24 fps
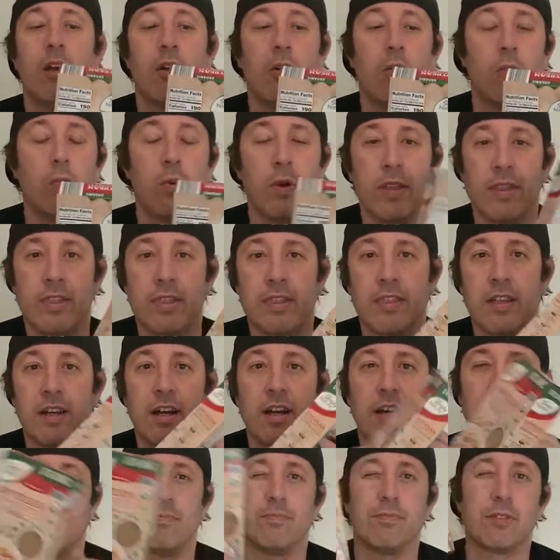with
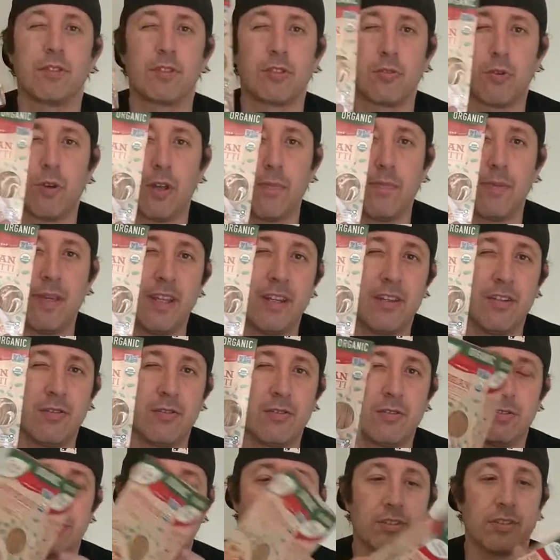soybean
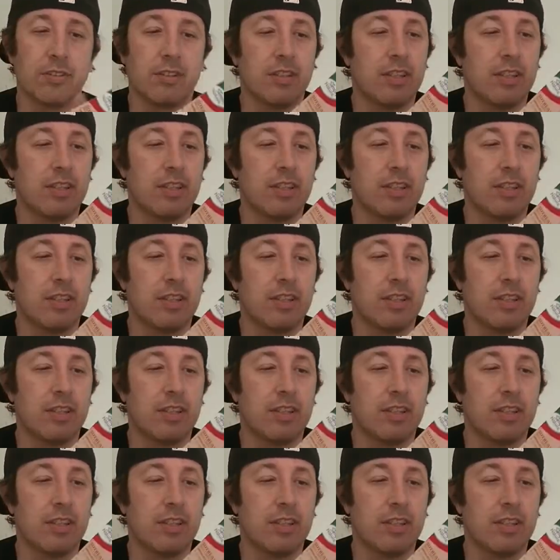noodles.